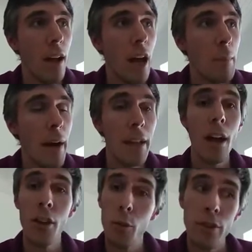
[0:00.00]
And the
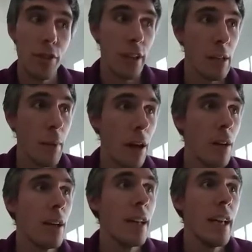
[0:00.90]
last one to think
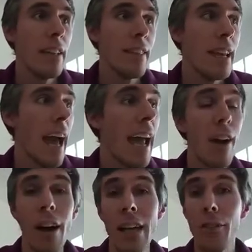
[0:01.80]
about is then
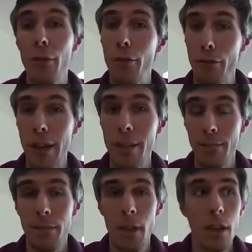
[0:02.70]
AI is your friend.
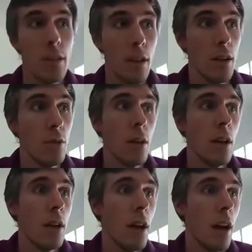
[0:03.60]
So
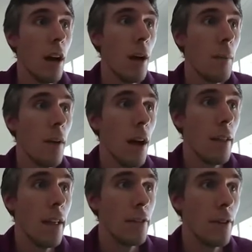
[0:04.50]

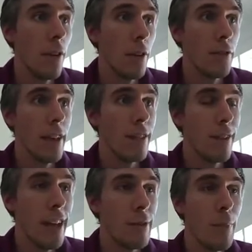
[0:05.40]
there's a lot
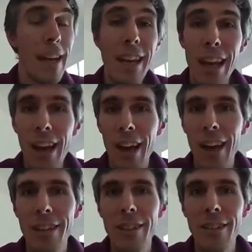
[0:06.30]
in media
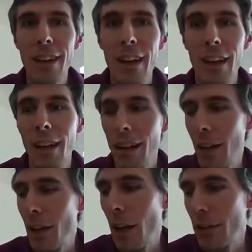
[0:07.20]
and
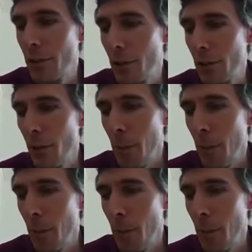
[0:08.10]
sort